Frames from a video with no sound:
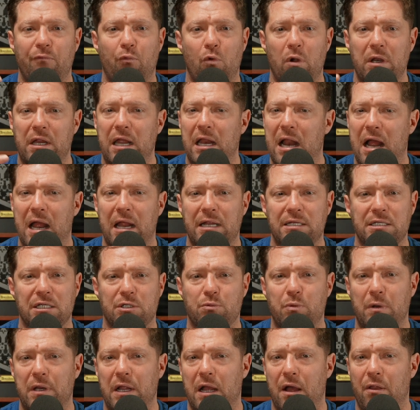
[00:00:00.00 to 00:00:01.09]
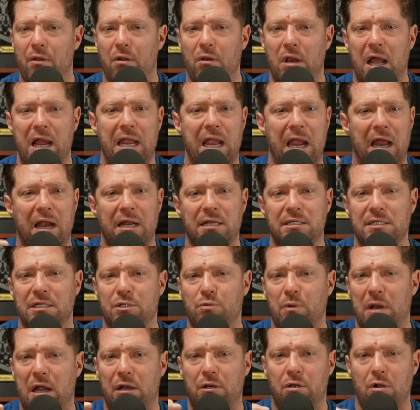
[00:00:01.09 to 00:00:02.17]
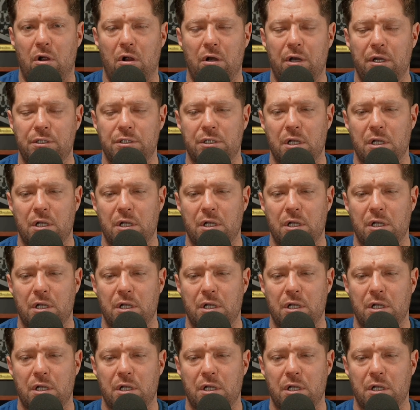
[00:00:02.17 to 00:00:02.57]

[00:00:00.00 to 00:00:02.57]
One cannot exist with the other. Light can't exist without darkness.